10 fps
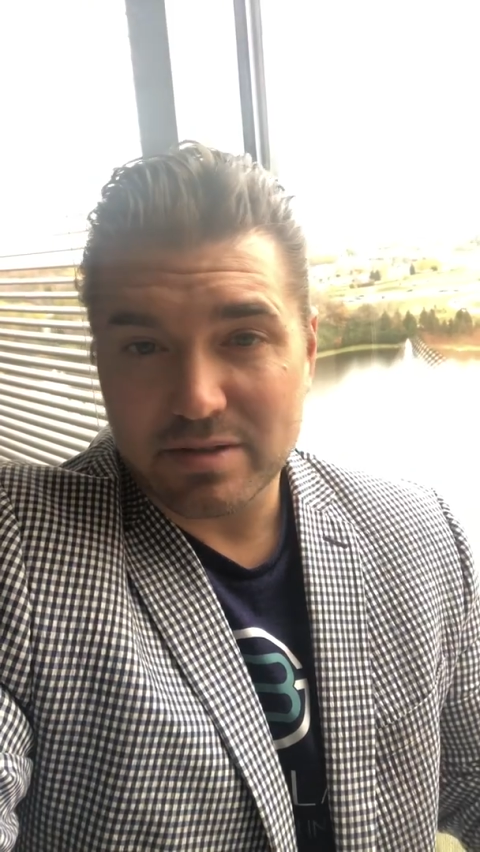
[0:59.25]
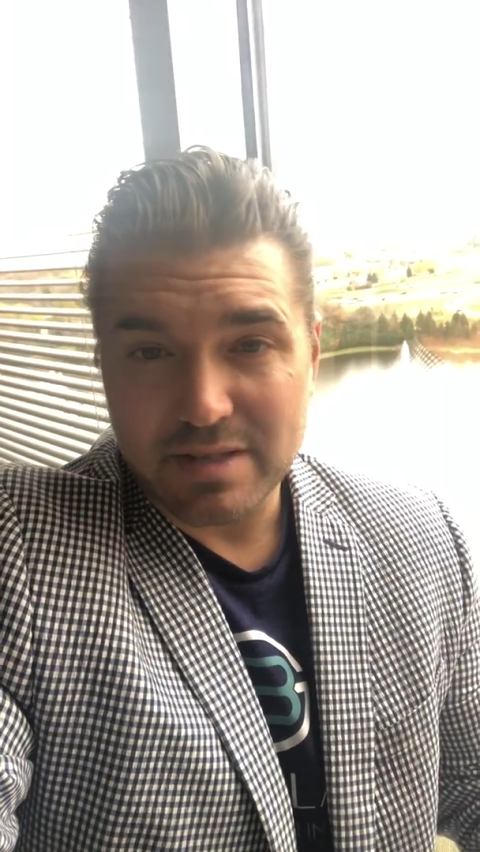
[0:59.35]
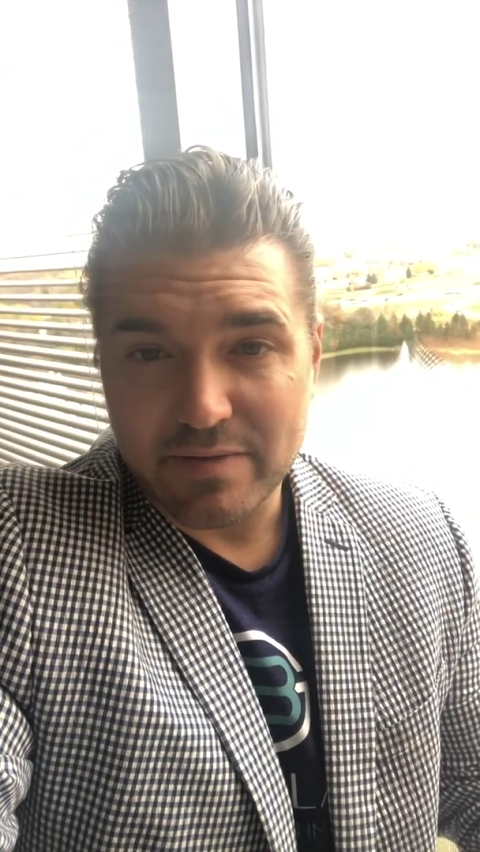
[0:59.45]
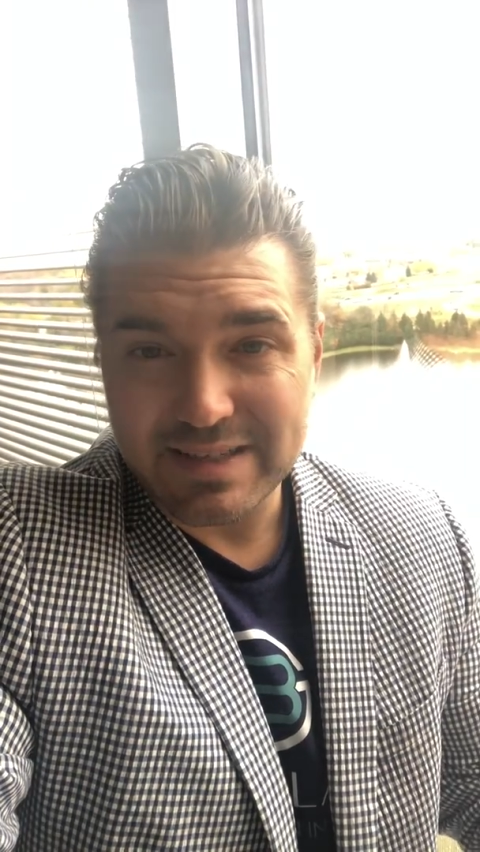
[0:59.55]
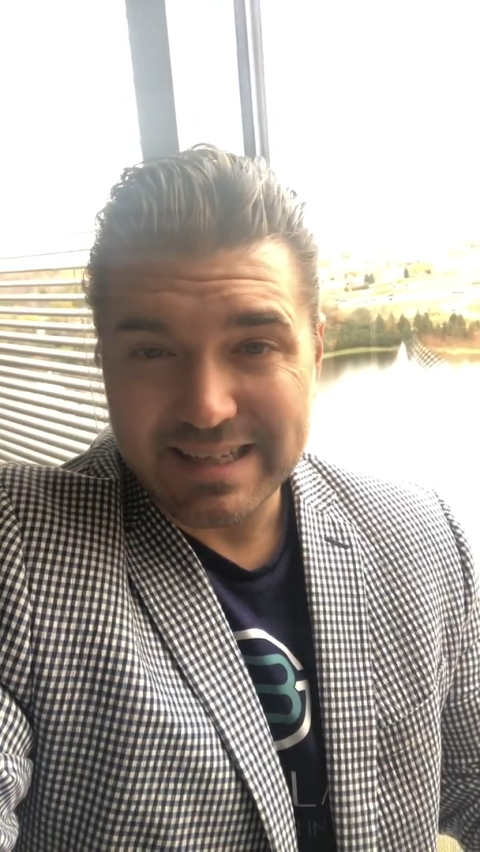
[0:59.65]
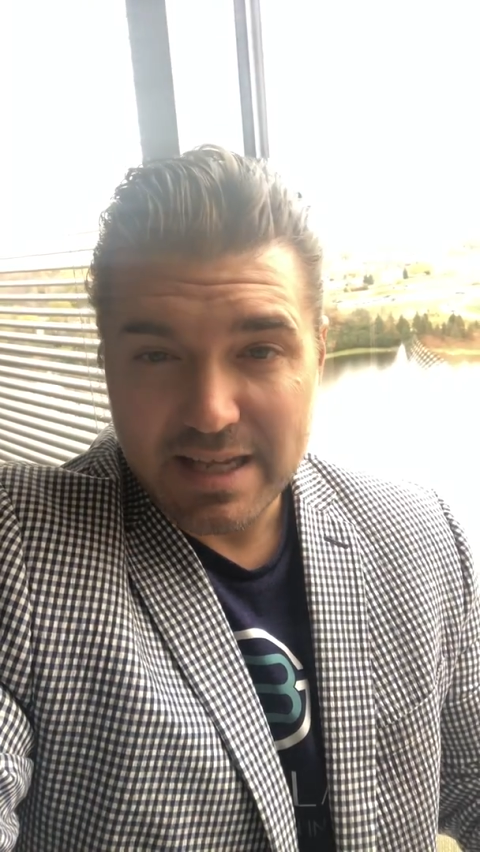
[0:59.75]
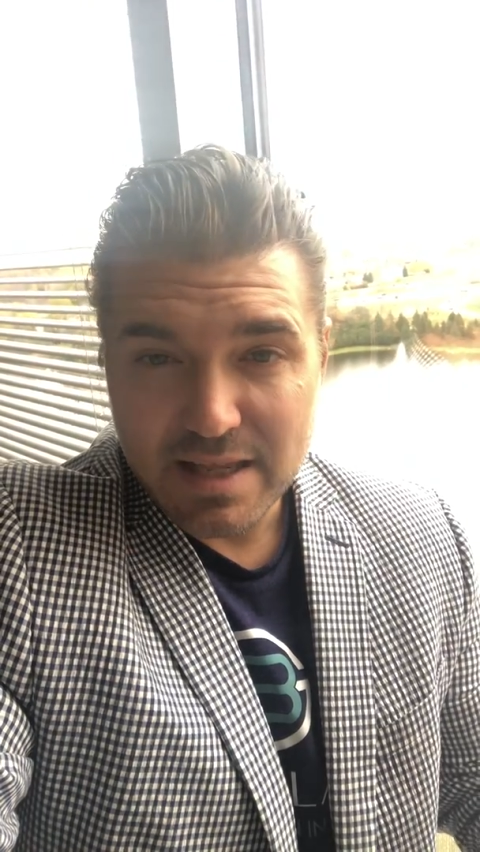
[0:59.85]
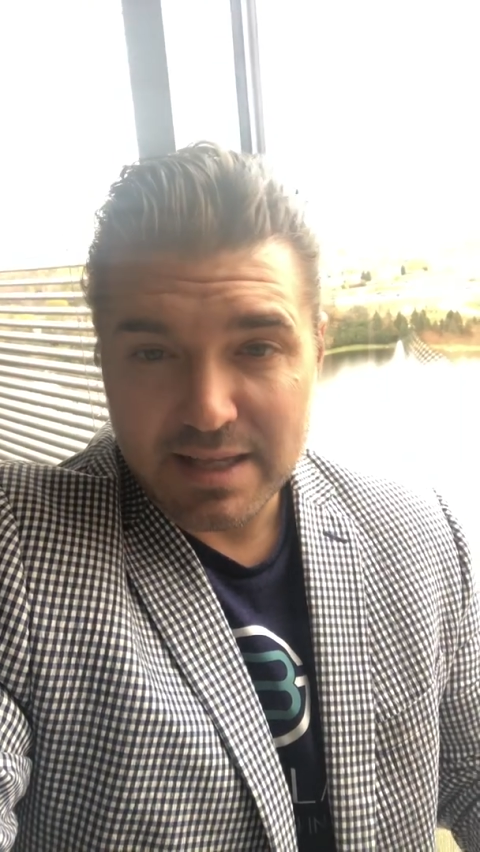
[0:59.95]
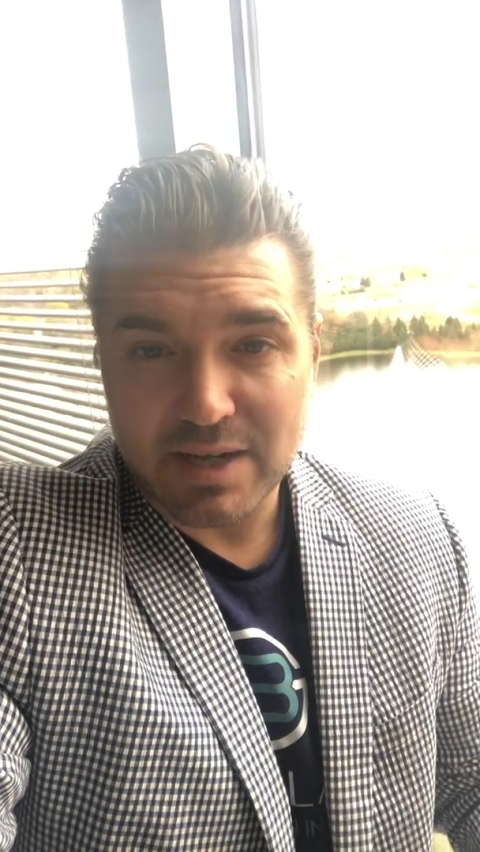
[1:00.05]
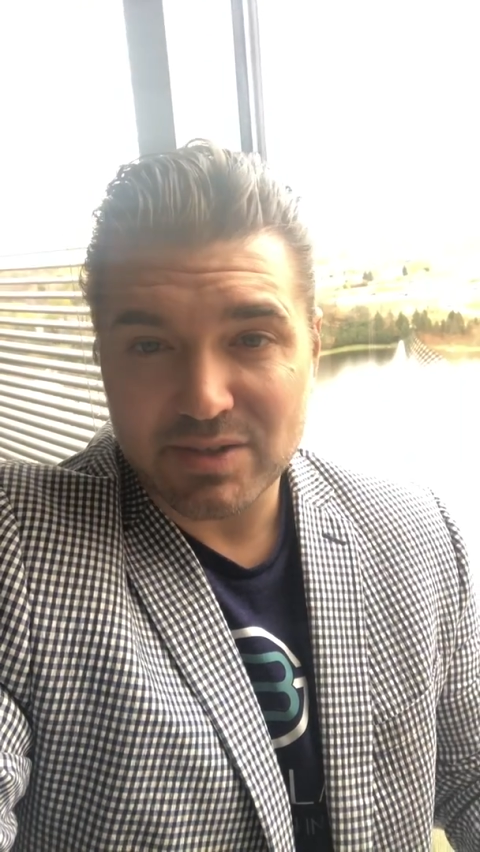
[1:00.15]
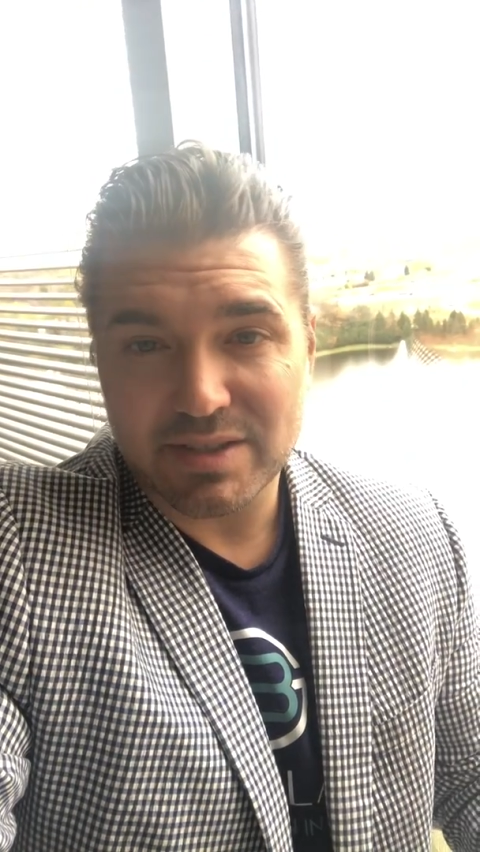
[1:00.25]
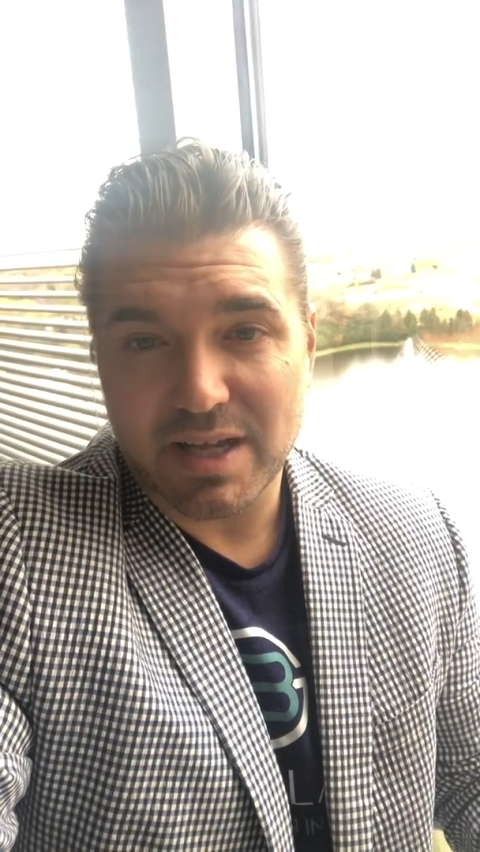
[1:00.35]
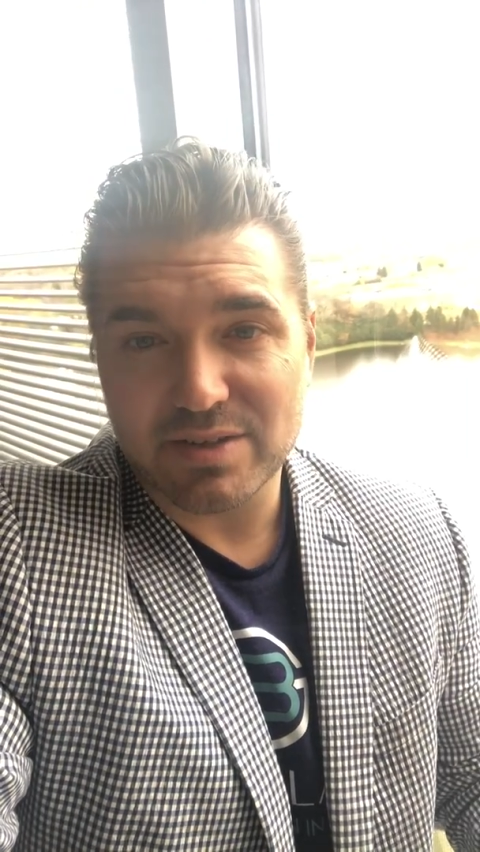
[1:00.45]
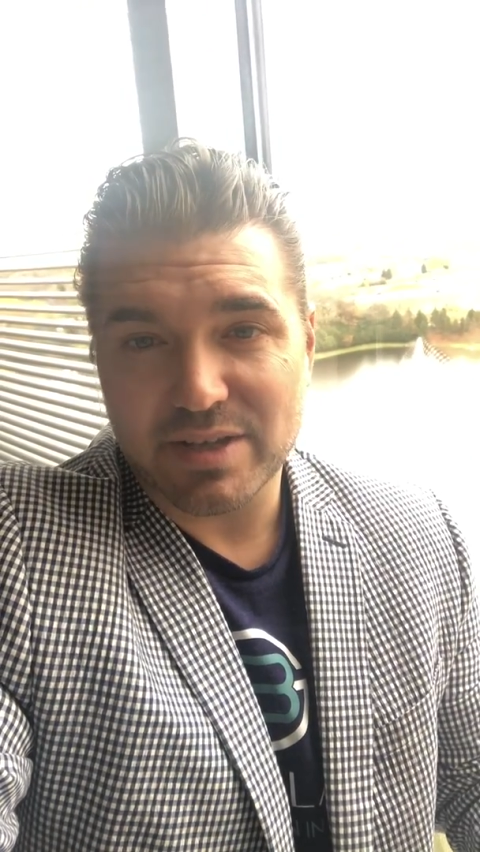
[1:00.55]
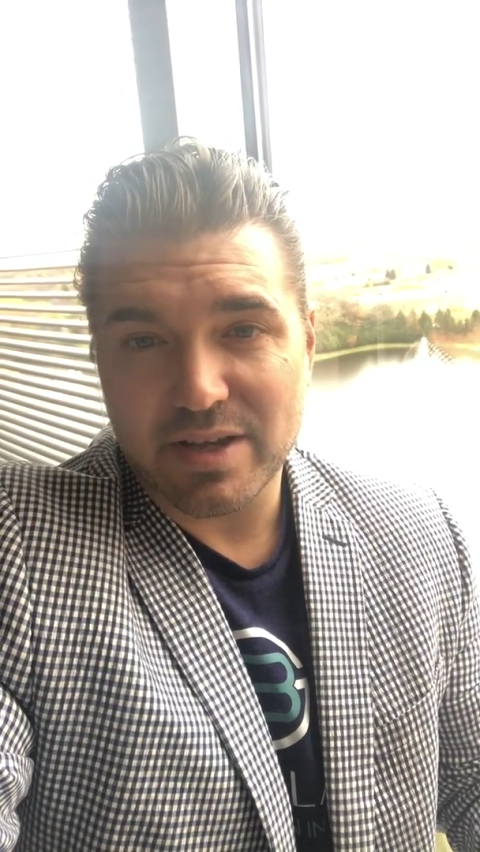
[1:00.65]

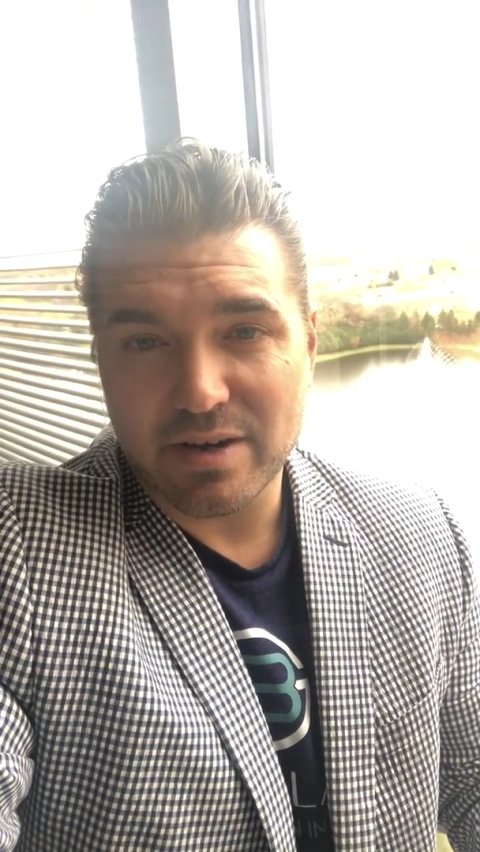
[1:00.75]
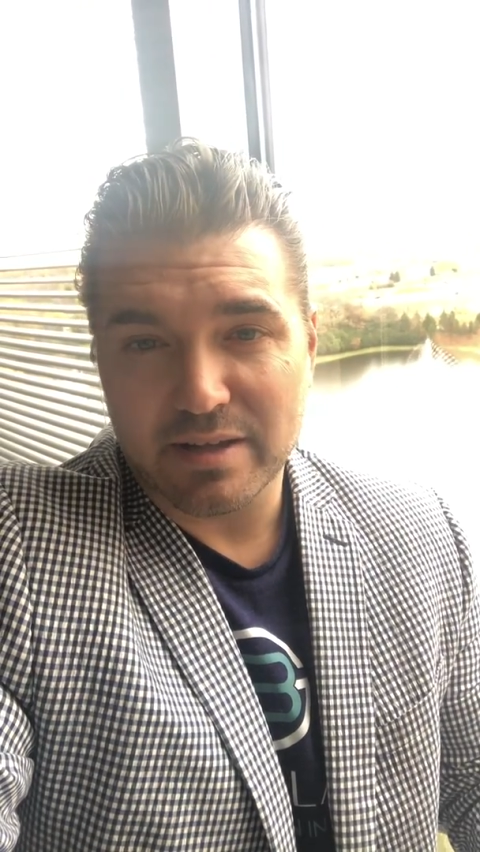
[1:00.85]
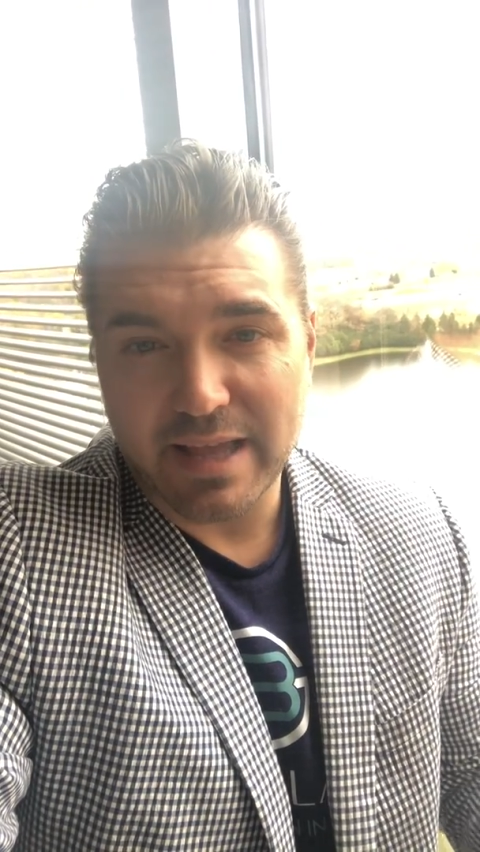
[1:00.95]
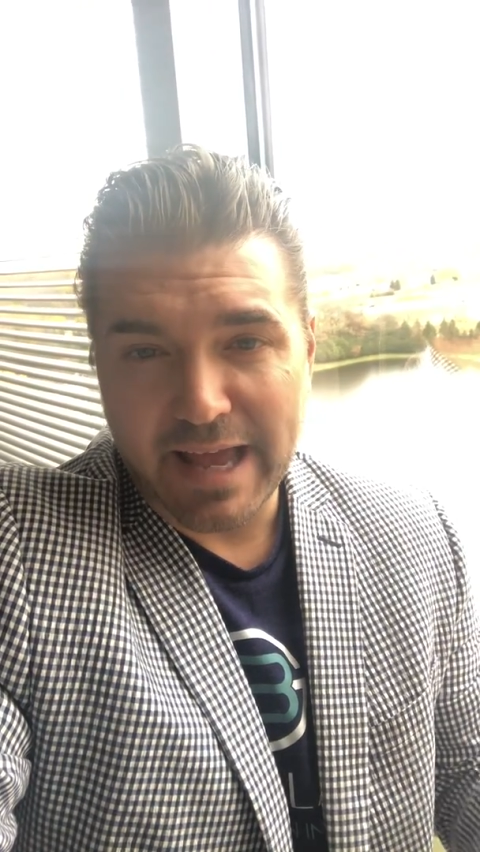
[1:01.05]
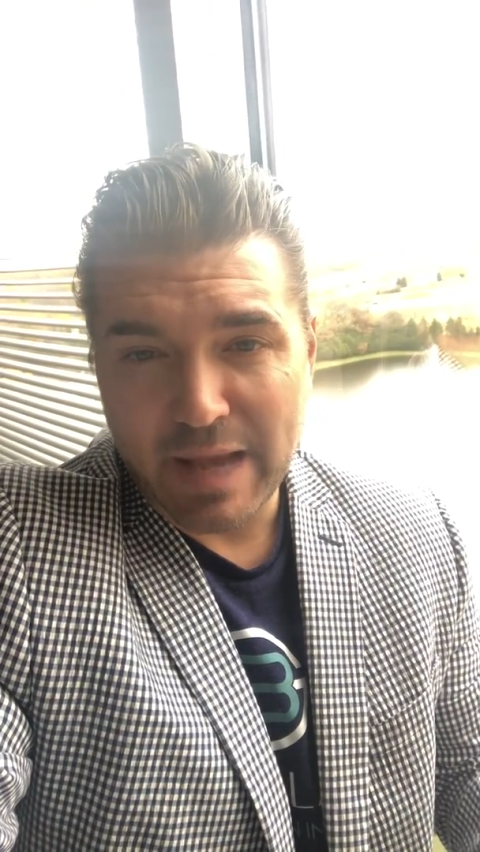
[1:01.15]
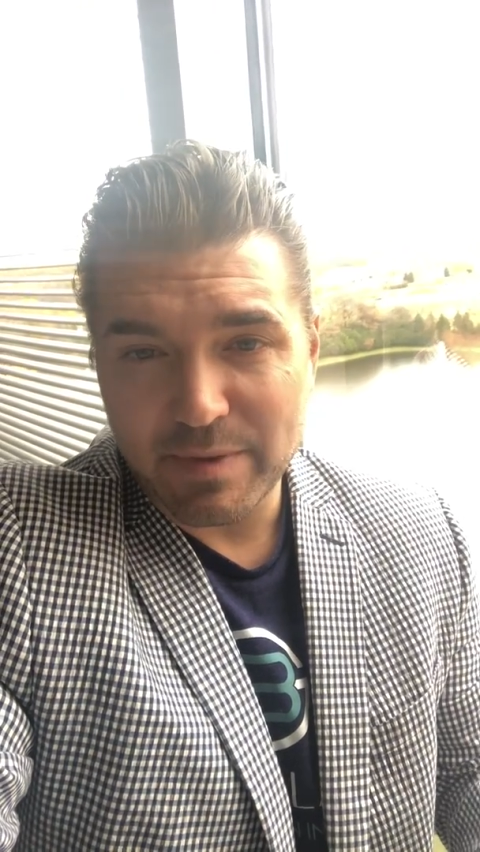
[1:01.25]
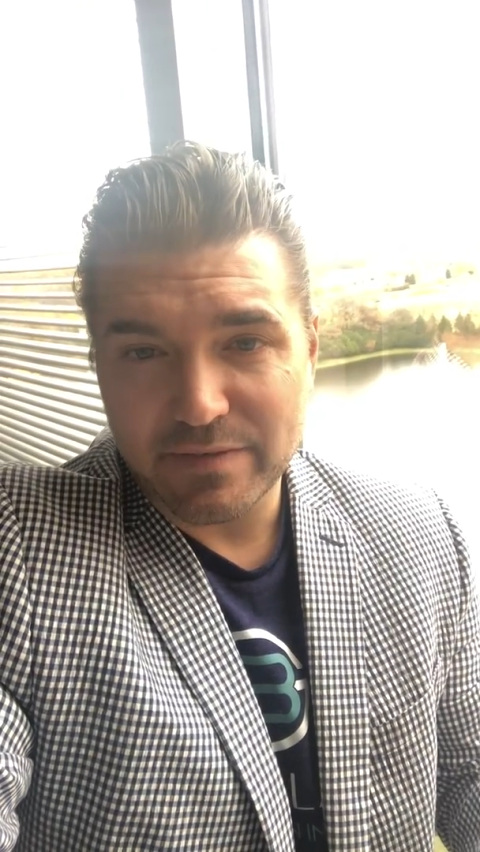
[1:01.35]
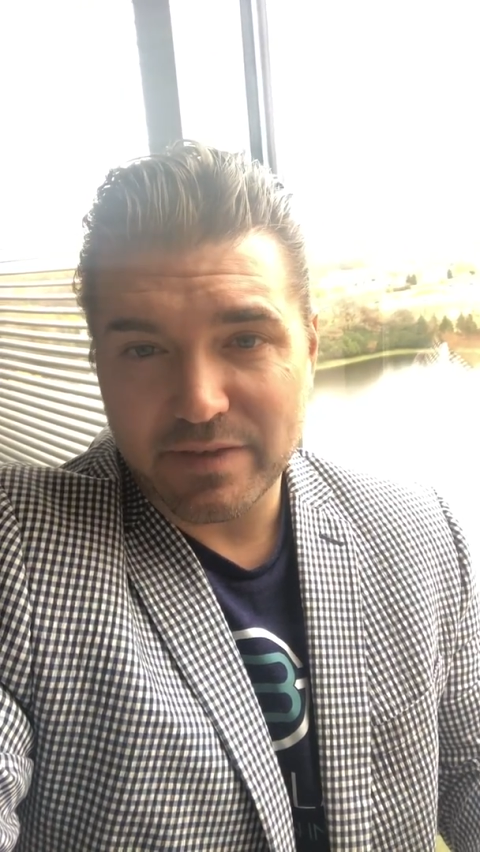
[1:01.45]
$17,000 a year on the admin